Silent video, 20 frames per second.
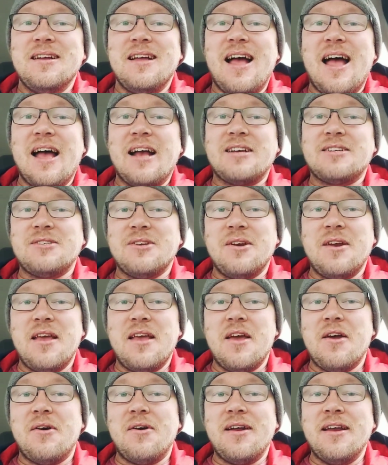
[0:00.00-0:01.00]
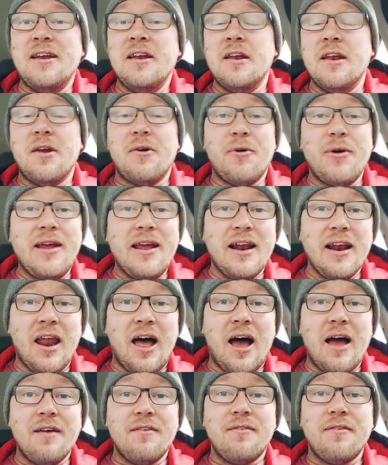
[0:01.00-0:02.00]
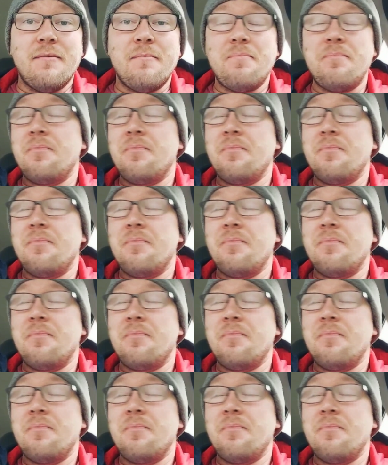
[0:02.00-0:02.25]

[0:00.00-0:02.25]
action here in real life.